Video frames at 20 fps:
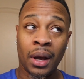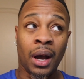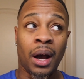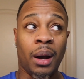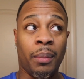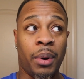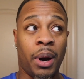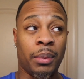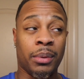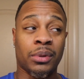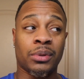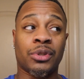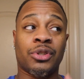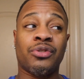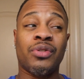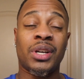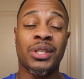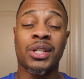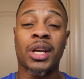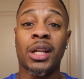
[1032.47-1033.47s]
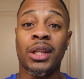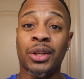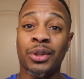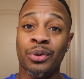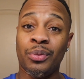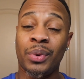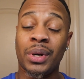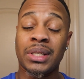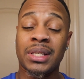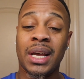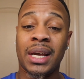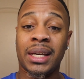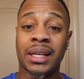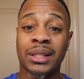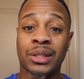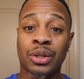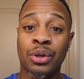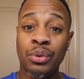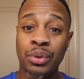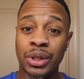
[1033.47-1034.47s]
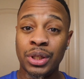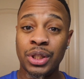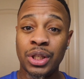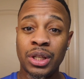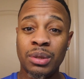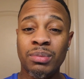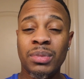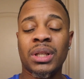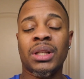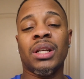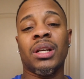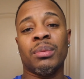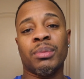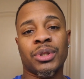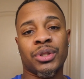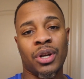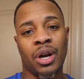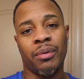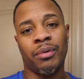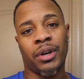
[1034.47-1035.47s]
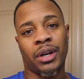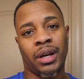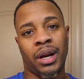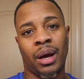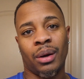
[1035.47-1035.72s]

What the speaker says: I'm probably gonna stretch a little once I get to the gym, and then I'm gonna start working